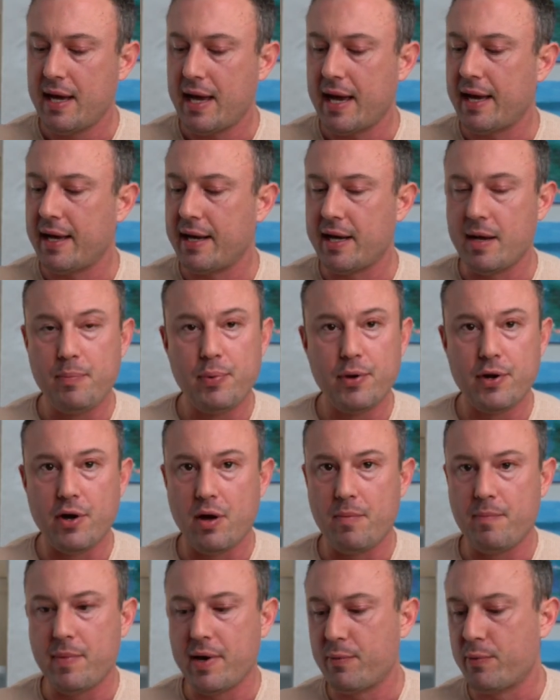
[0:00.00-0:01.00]
And I put it
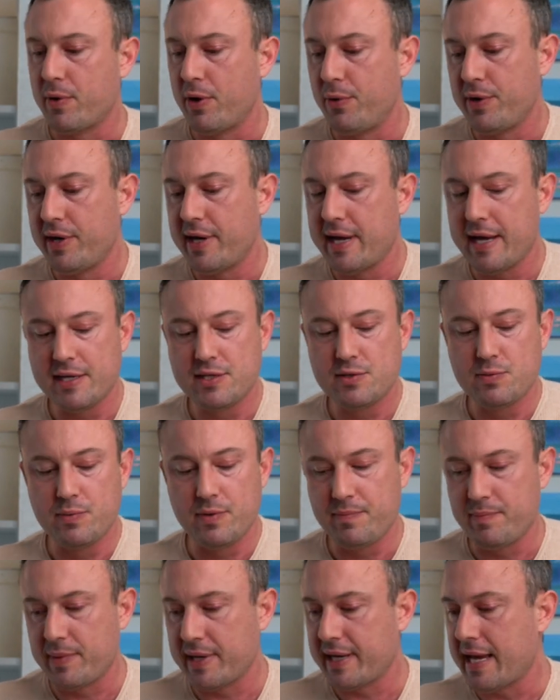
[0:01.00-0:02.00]
on my Ronin S
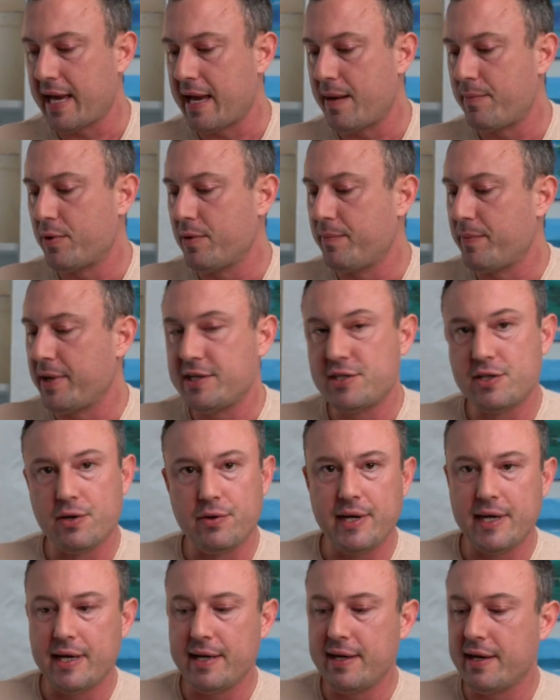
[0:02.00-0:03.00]
with my camera, my
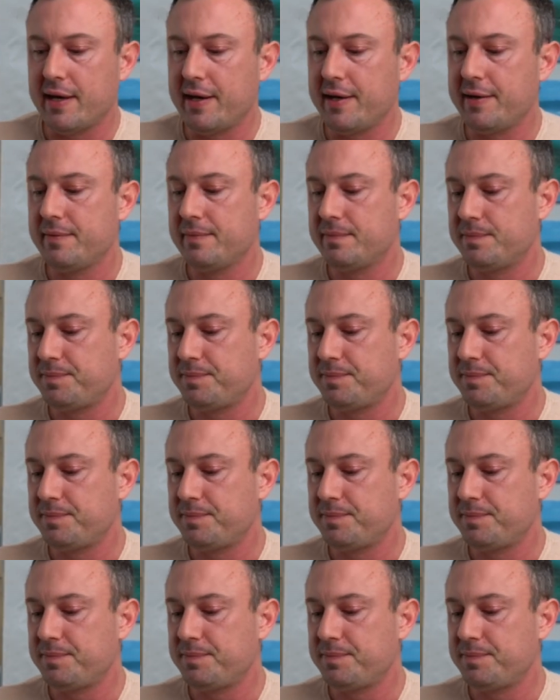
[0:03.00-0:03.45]
Sony A9.